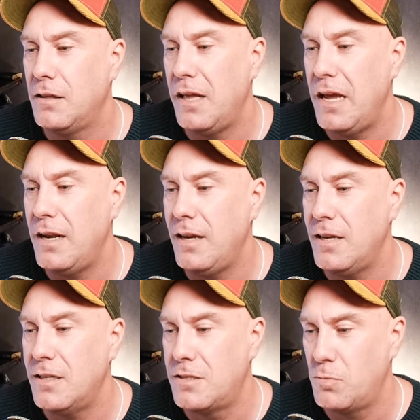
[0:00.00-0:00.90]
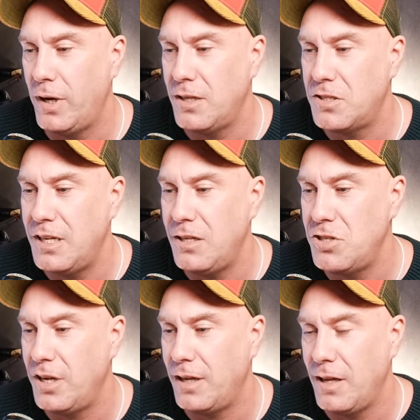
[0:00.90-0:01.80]
When he's
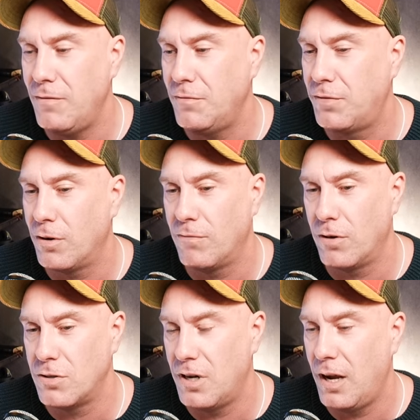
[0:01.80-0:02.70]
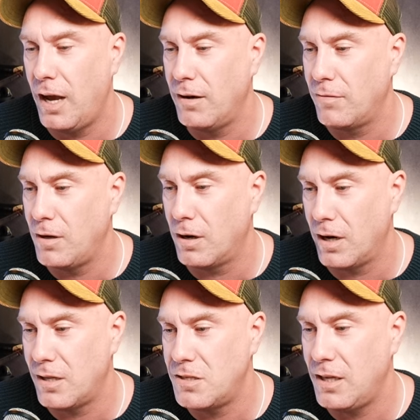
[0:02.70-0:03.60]
teaching, even for version 9 of the
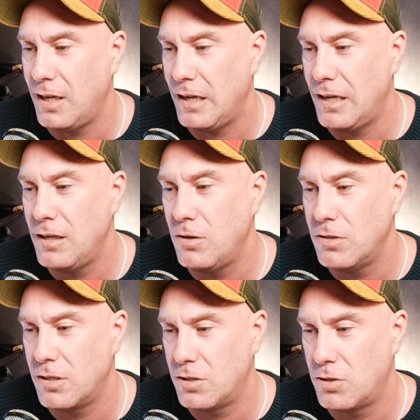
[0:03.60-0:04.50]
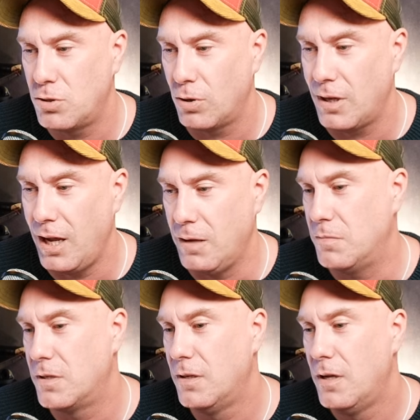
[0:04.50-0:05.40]
RHCE, he uses short
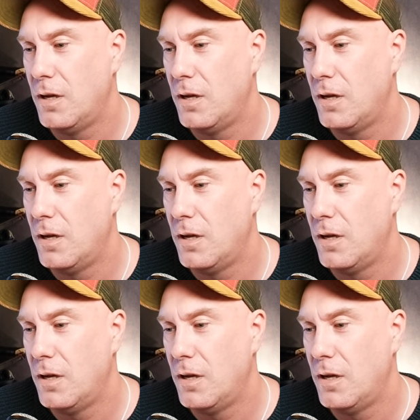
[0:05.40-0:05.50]
names.